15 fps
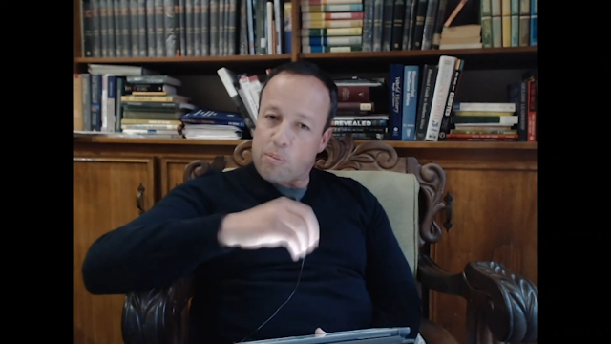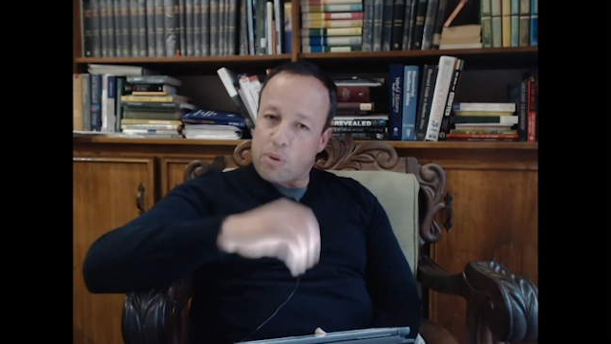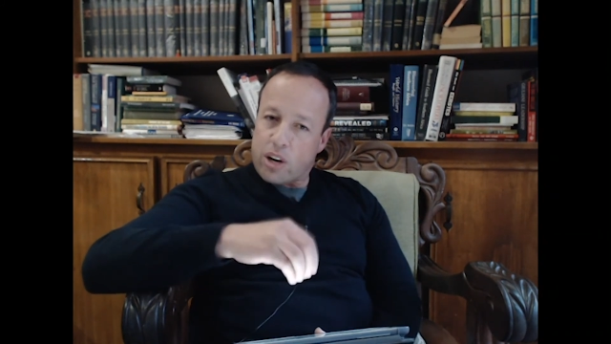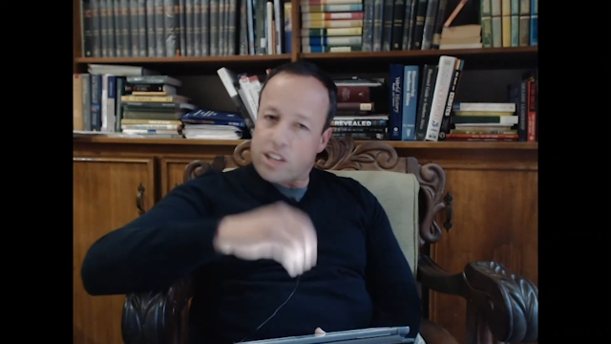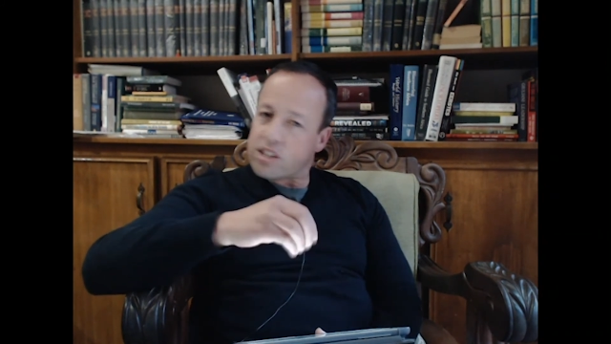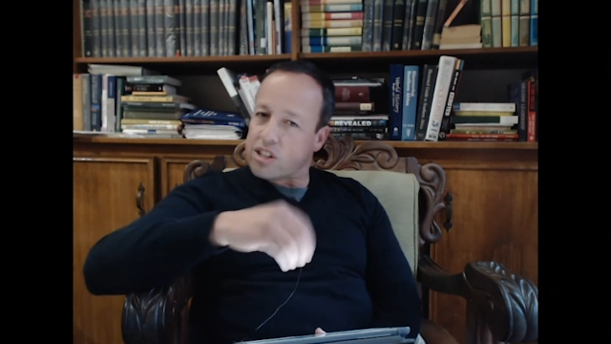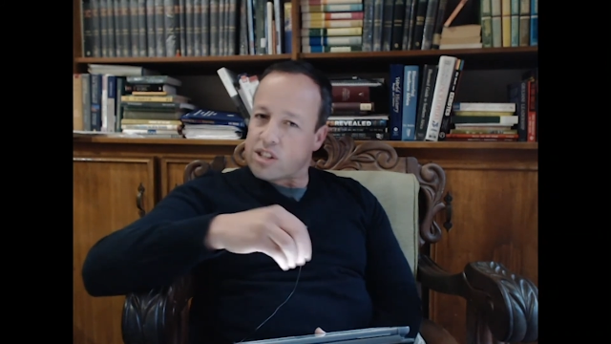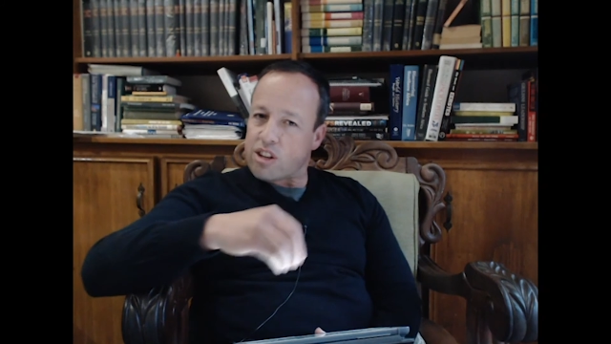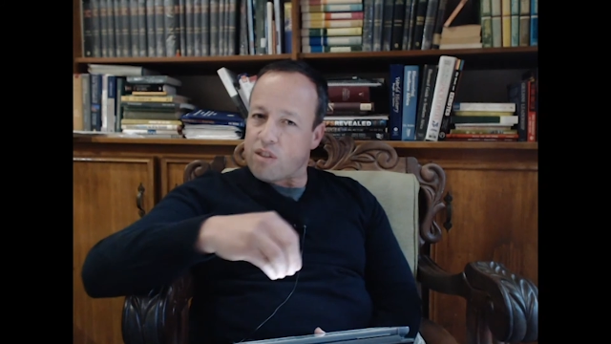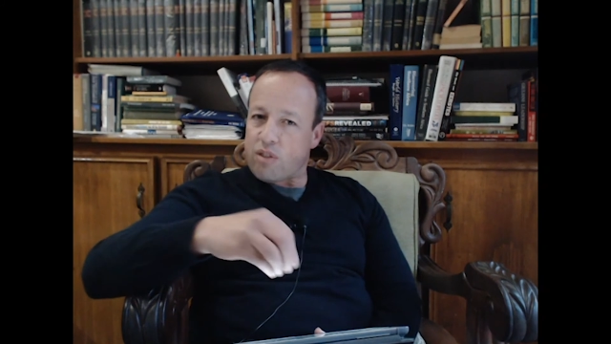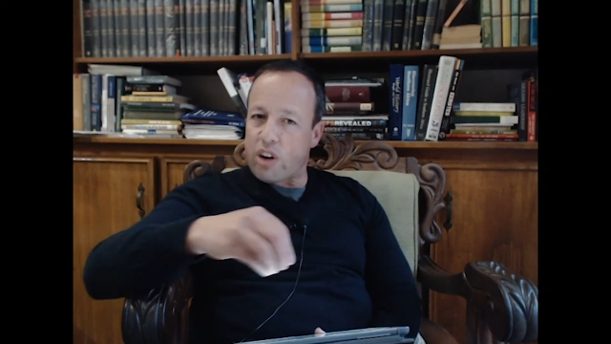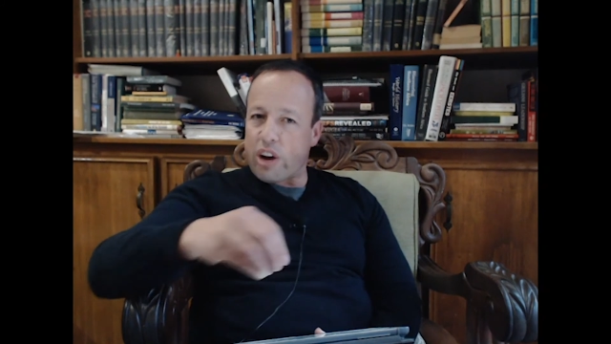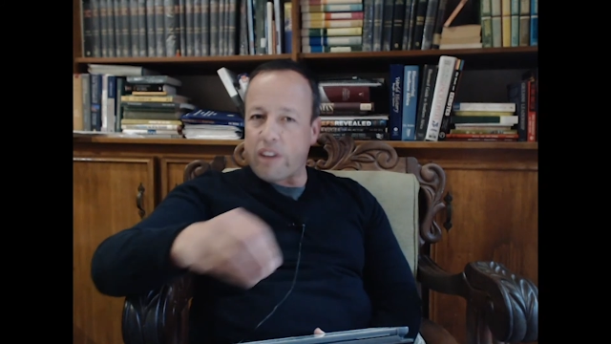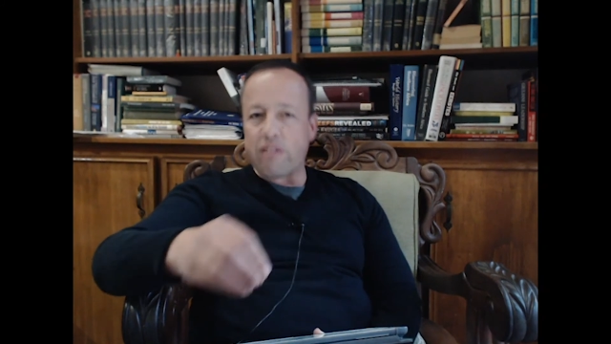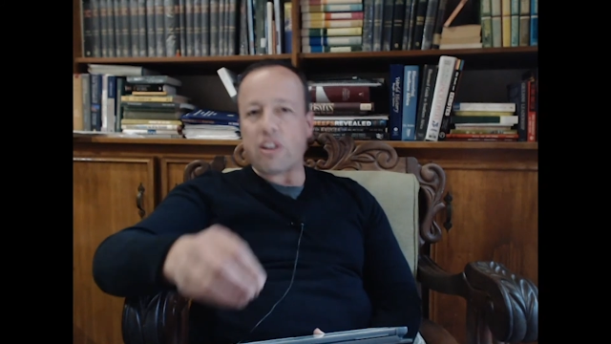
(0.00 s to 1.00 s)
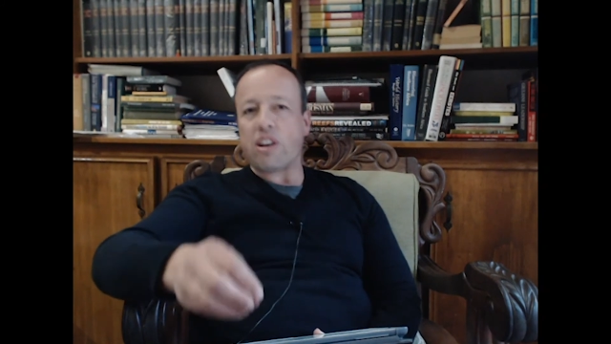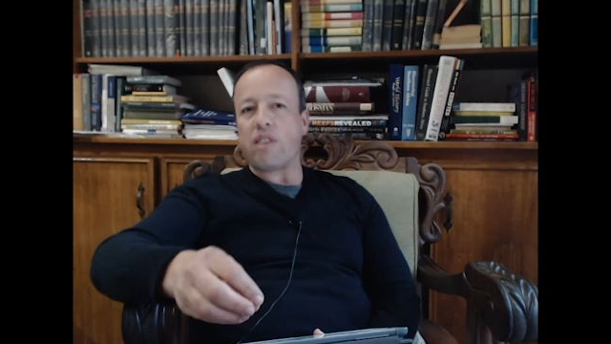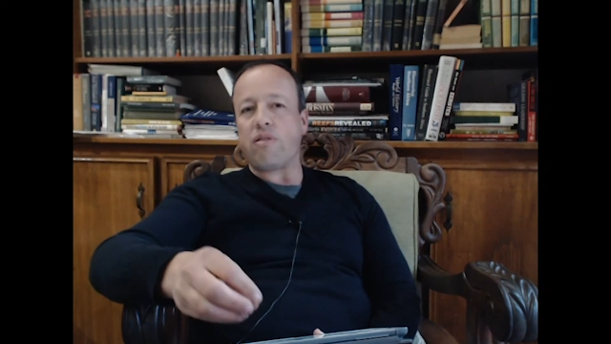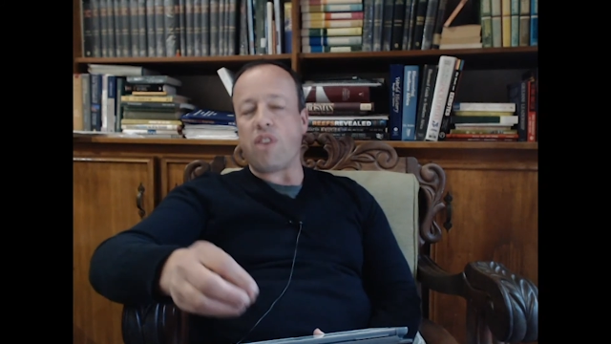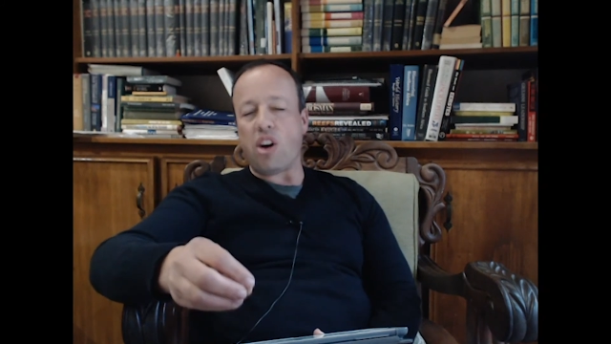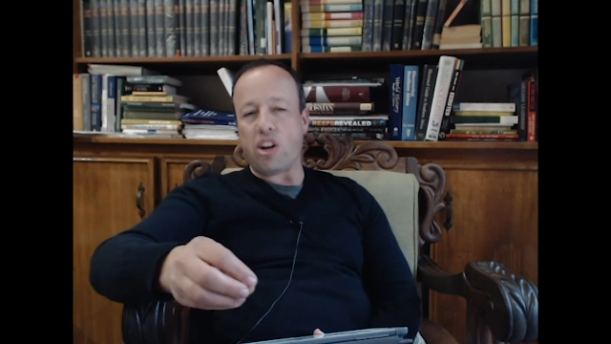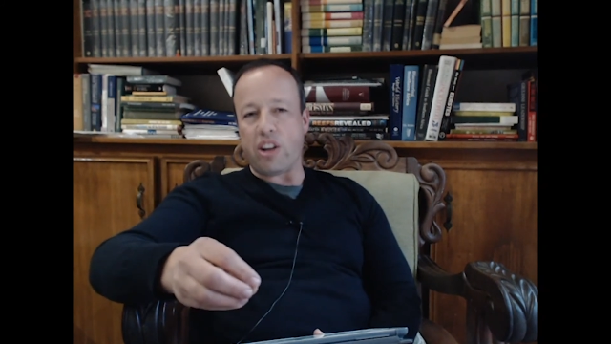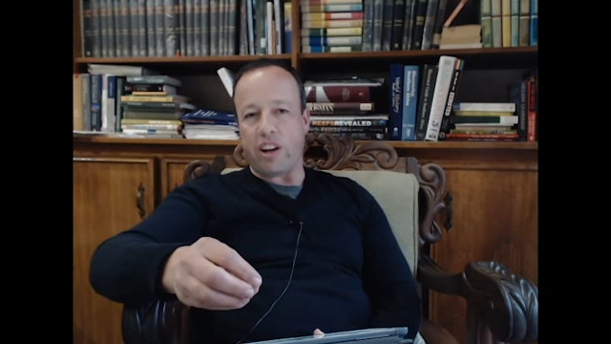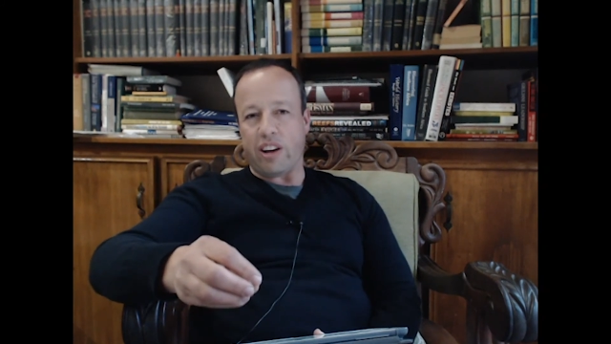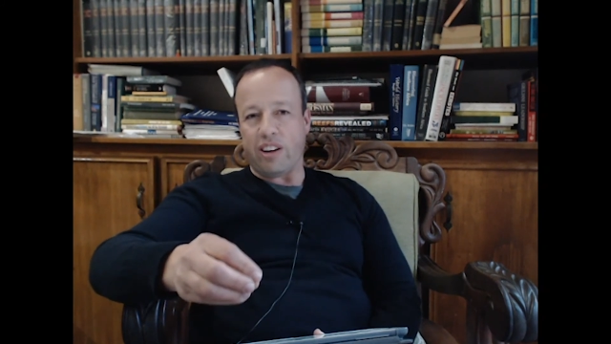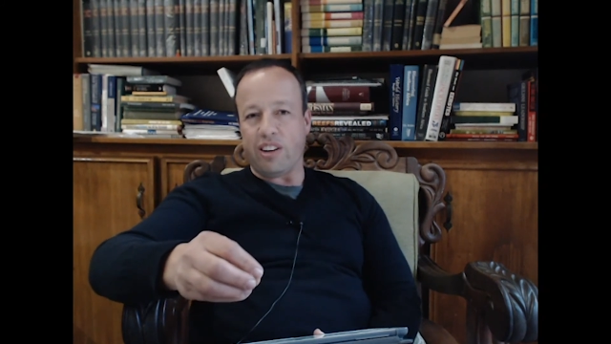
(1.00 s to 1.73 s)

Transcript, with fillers: presence of our Heavenly Father